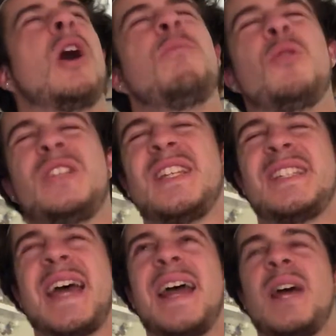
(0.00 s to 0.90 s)
I'm not just
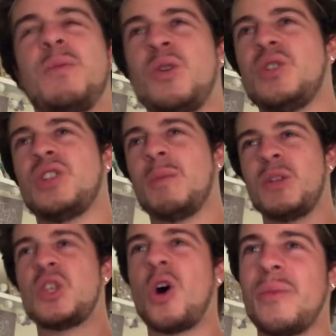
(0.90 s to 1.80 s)
saying that because I'm a
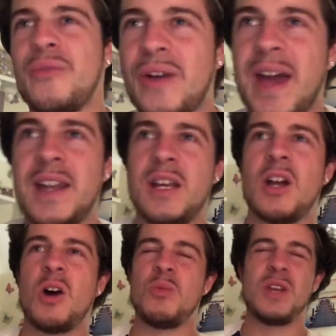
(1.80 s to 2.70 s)
Tottenham fan, you
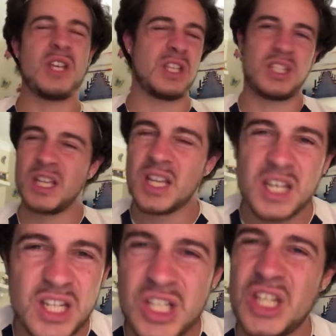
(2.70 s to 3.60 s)
know, but
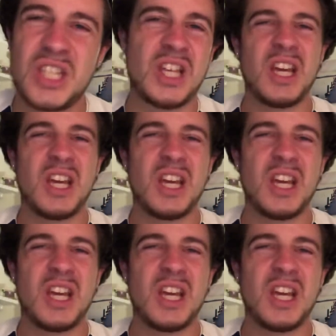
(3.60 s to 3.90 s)
it's